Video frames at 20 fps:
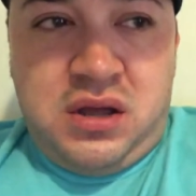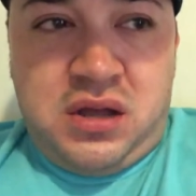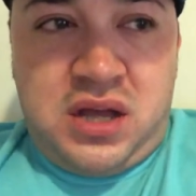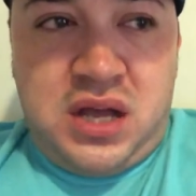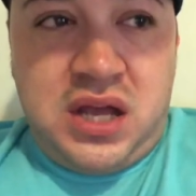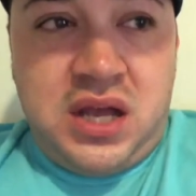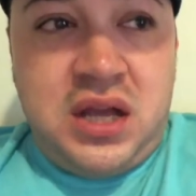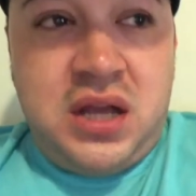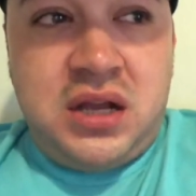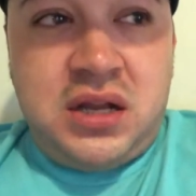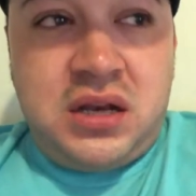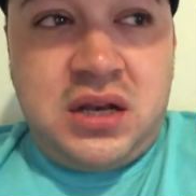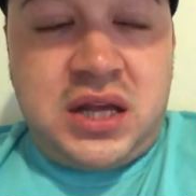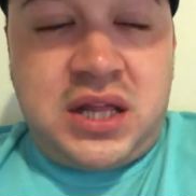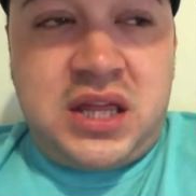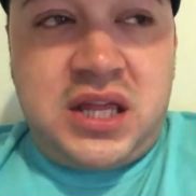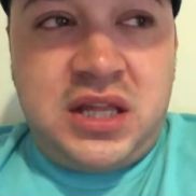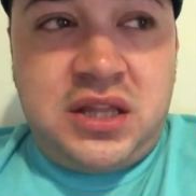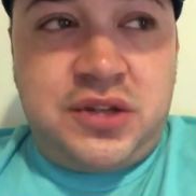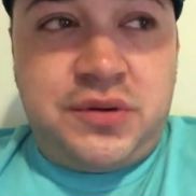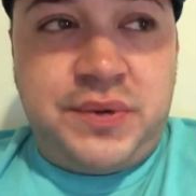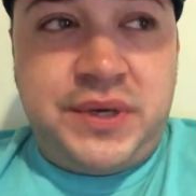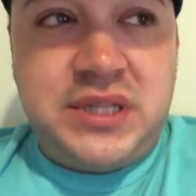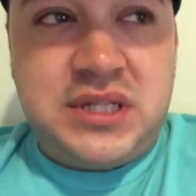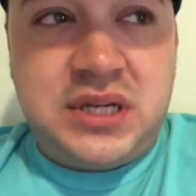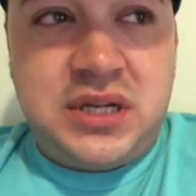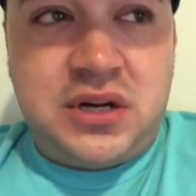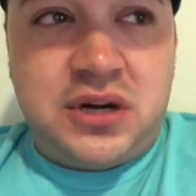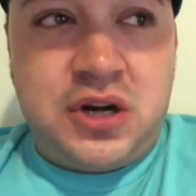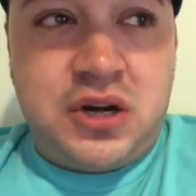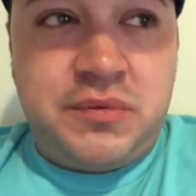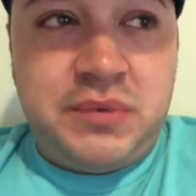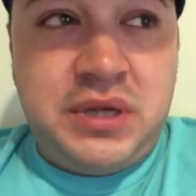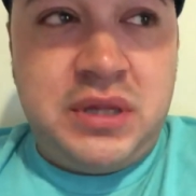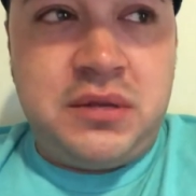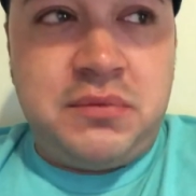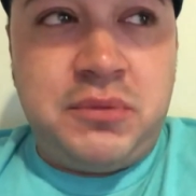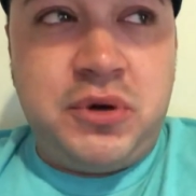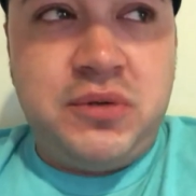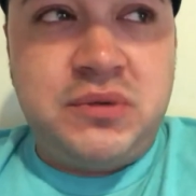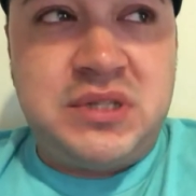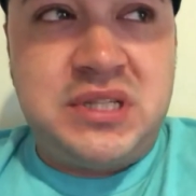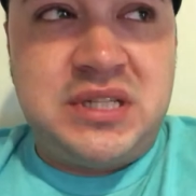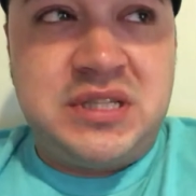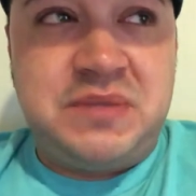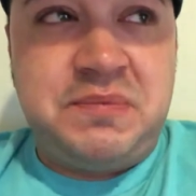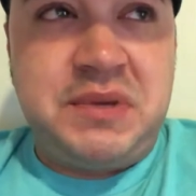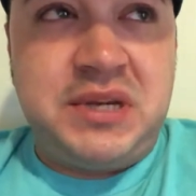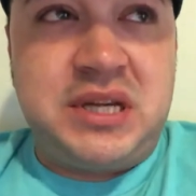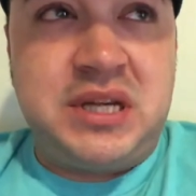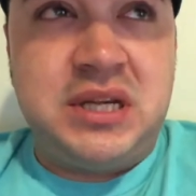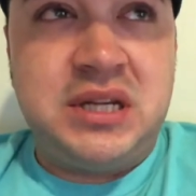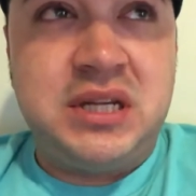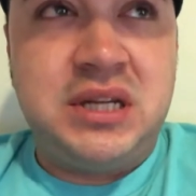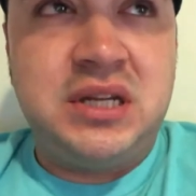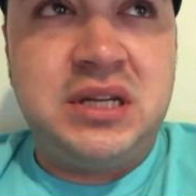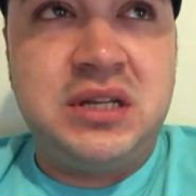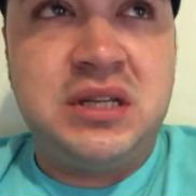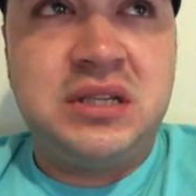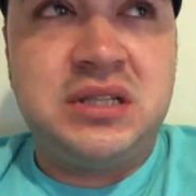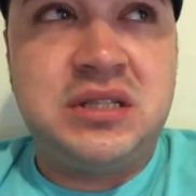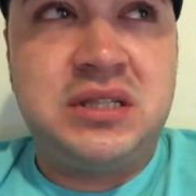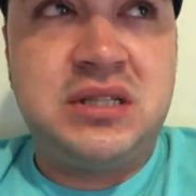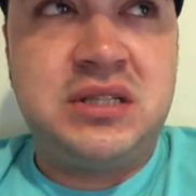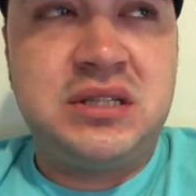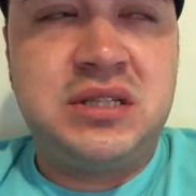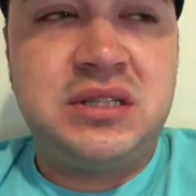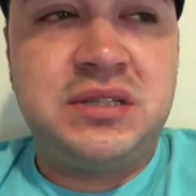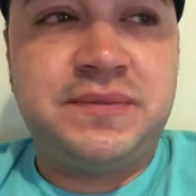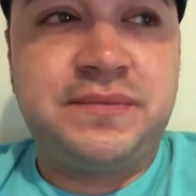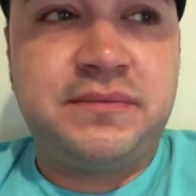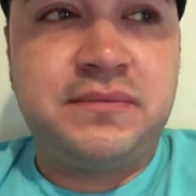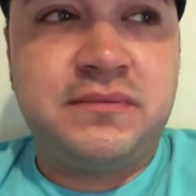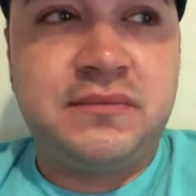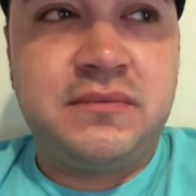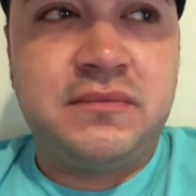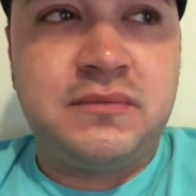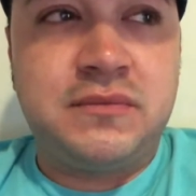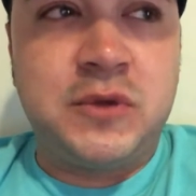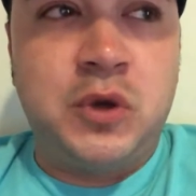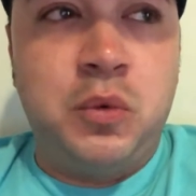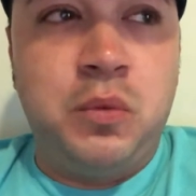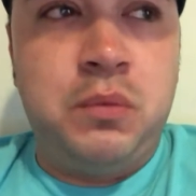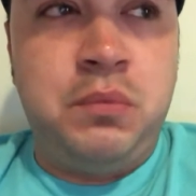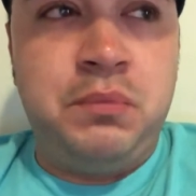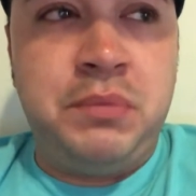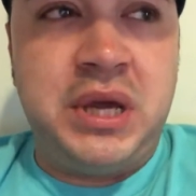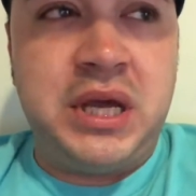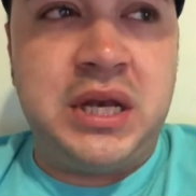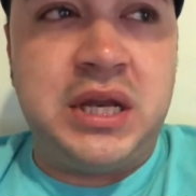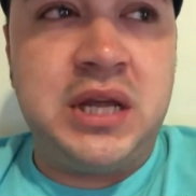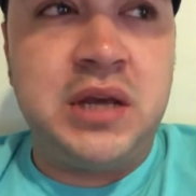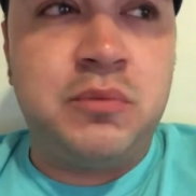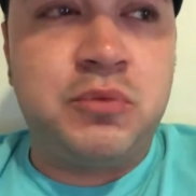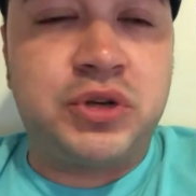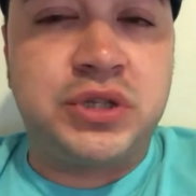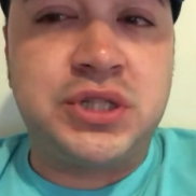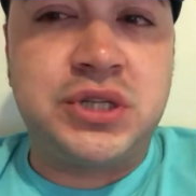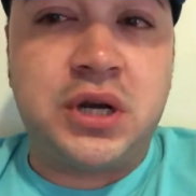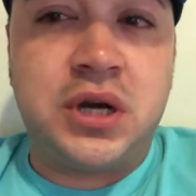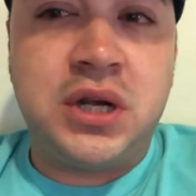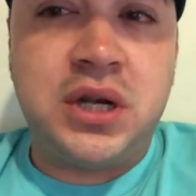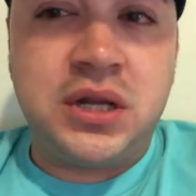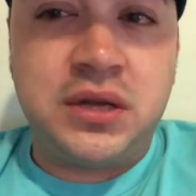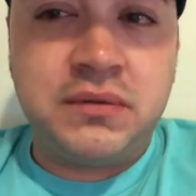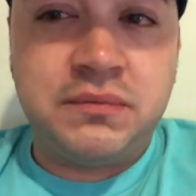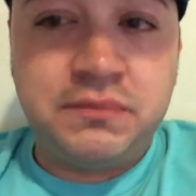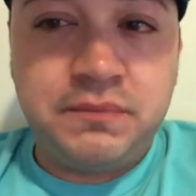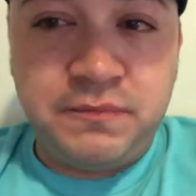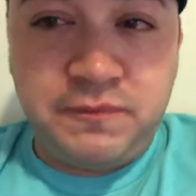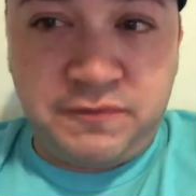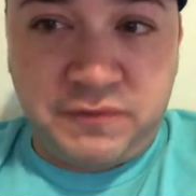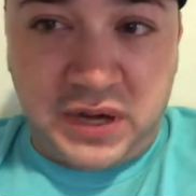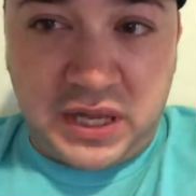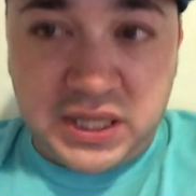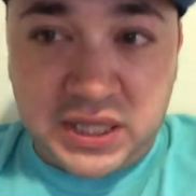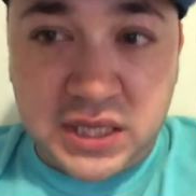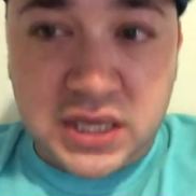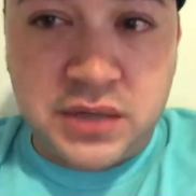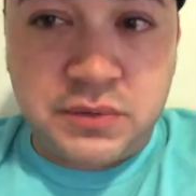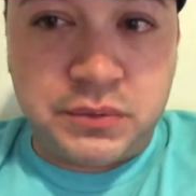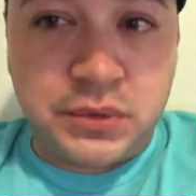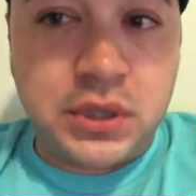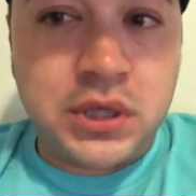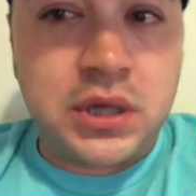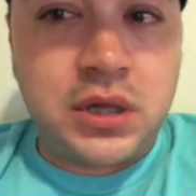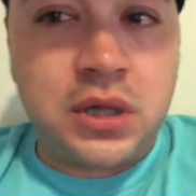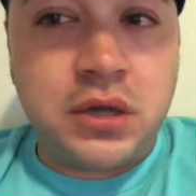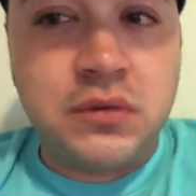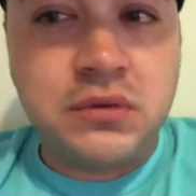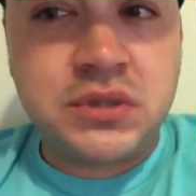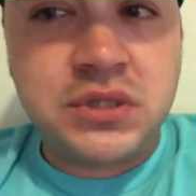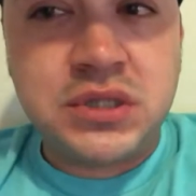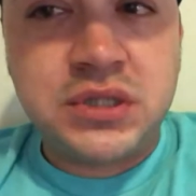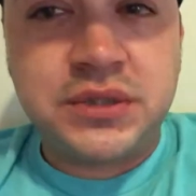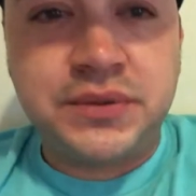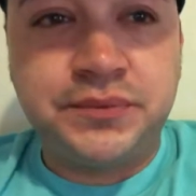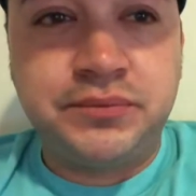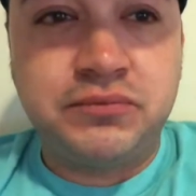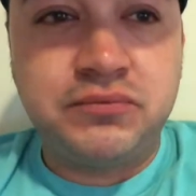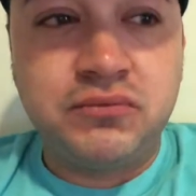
And I think the reason it hurt me the most is because me and him were starting to finally get really close.